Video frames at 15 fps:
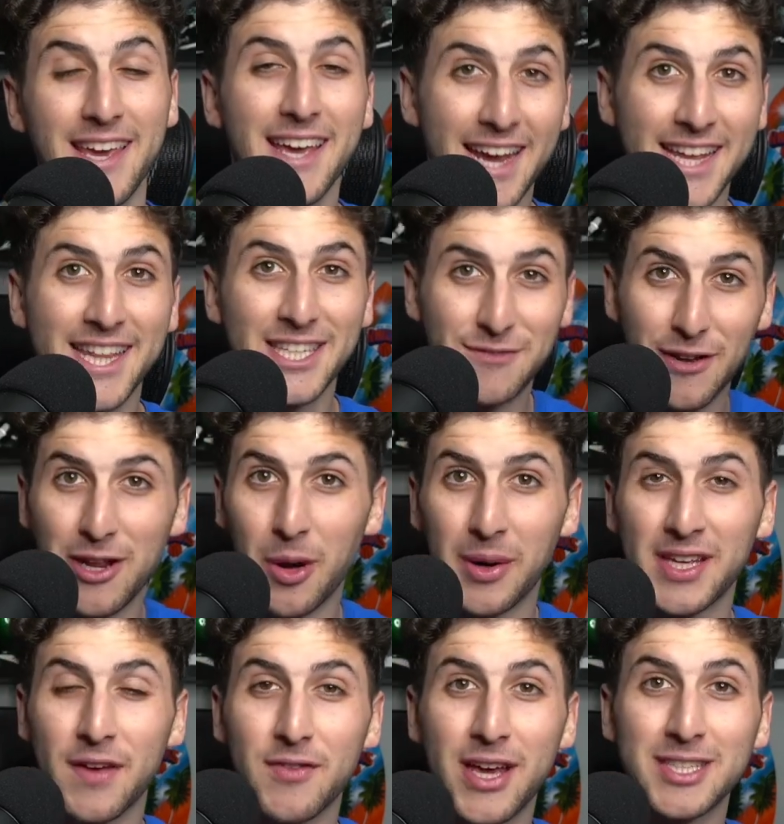In this video, I want to
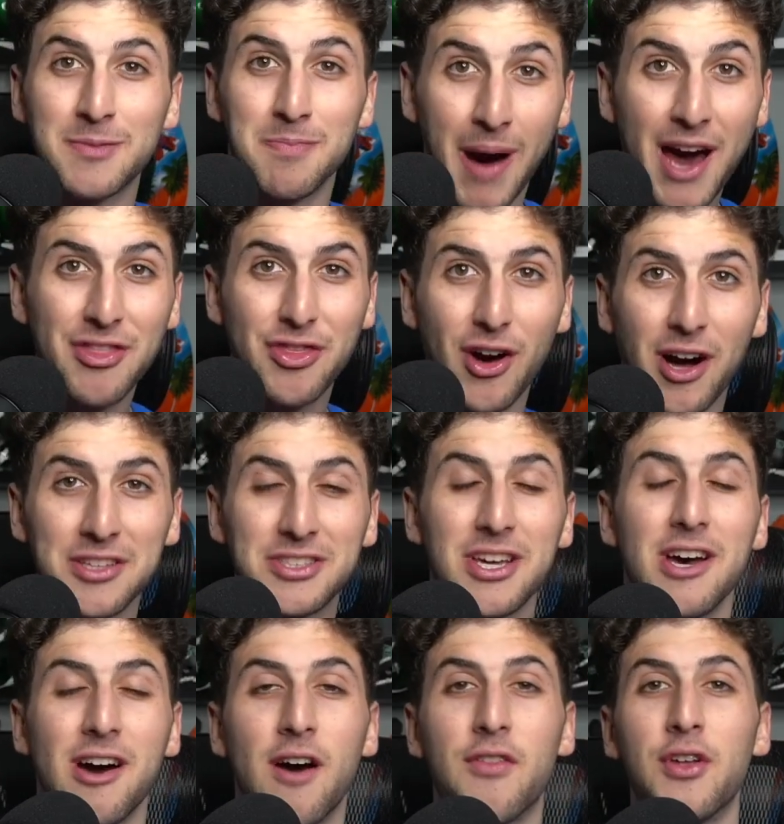give you guys my thoughts
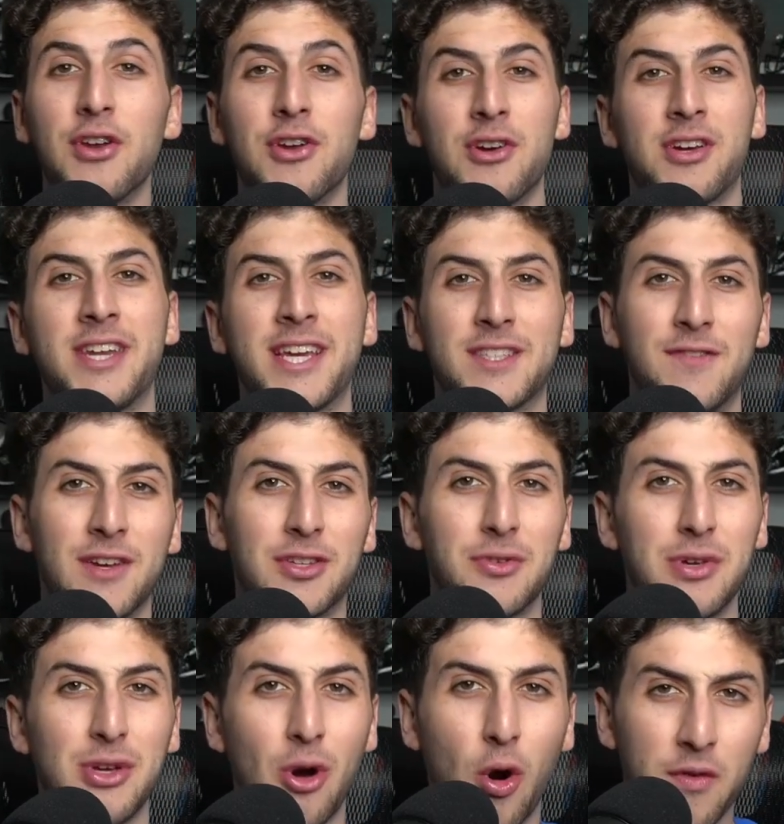of the New York Knicks
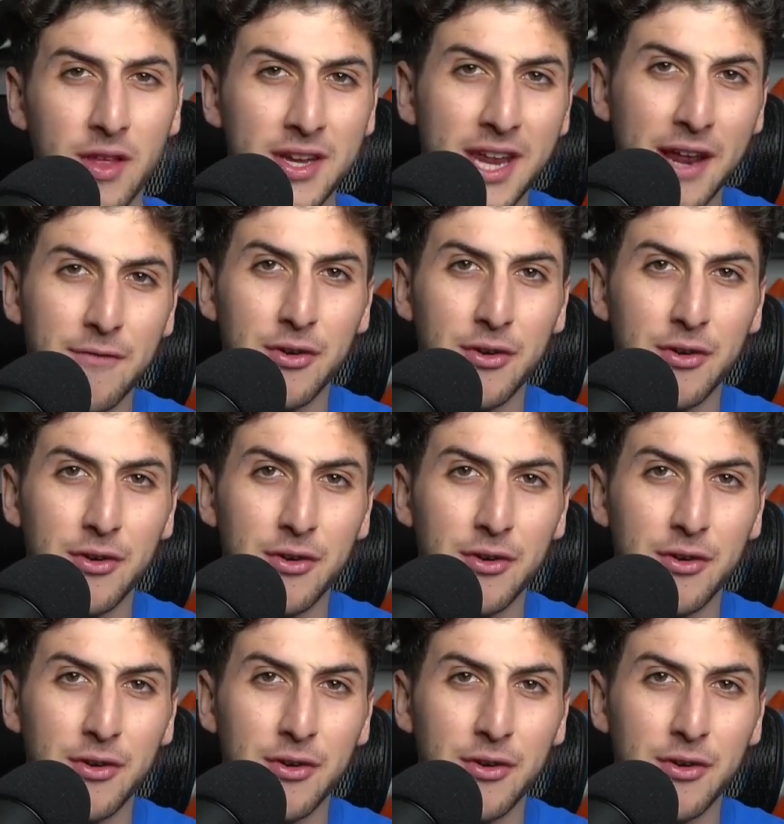victory over the Denver